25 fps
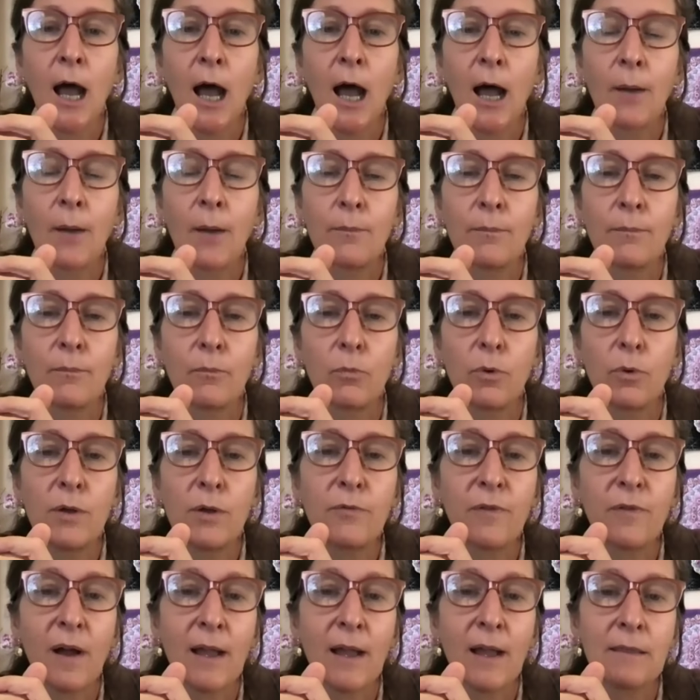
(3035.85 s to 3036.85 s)
Um, we
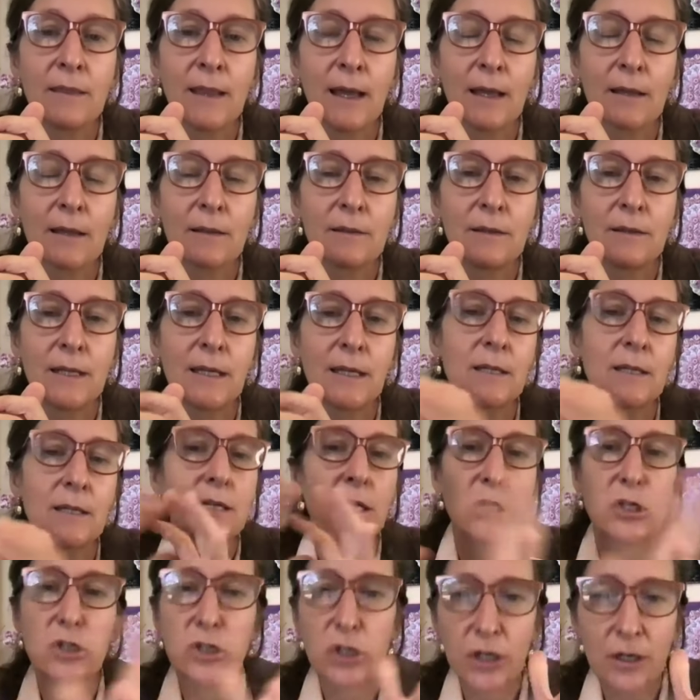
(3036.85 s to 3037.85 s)
find that the
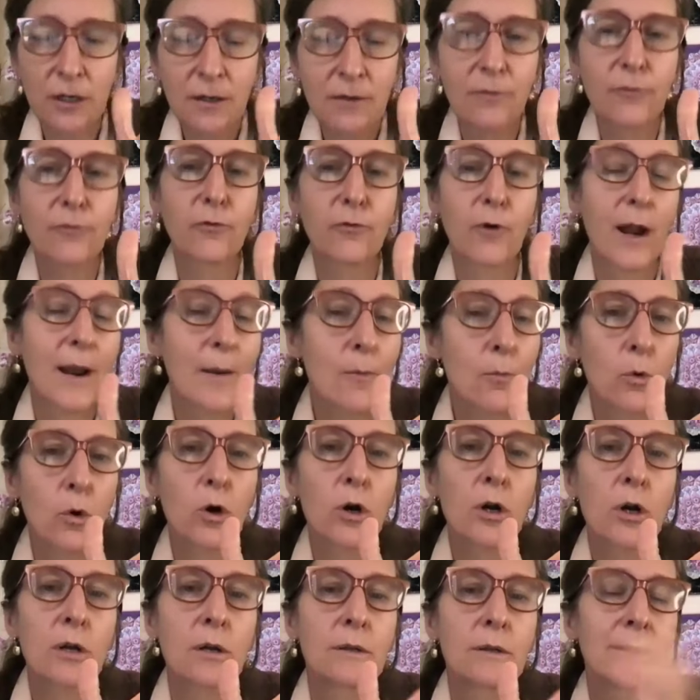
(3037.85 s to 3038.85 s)
addiction
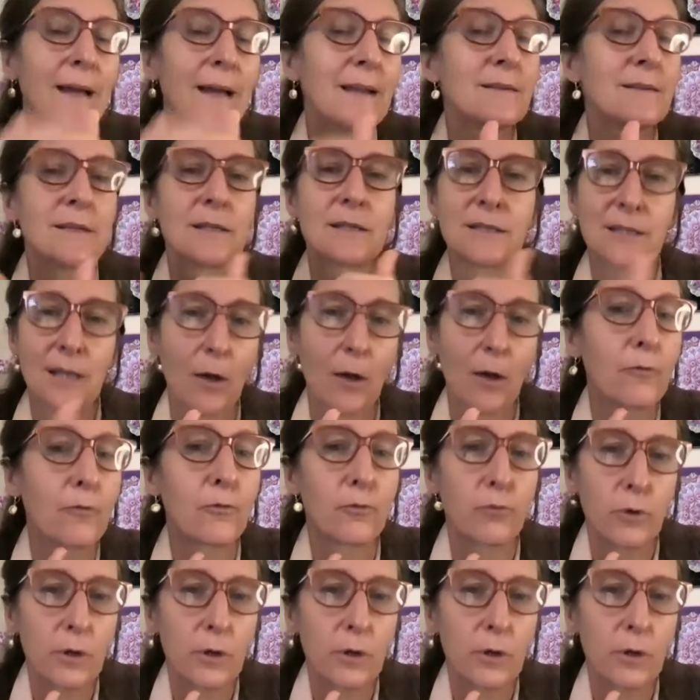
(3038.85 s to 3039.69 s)
framework lends itself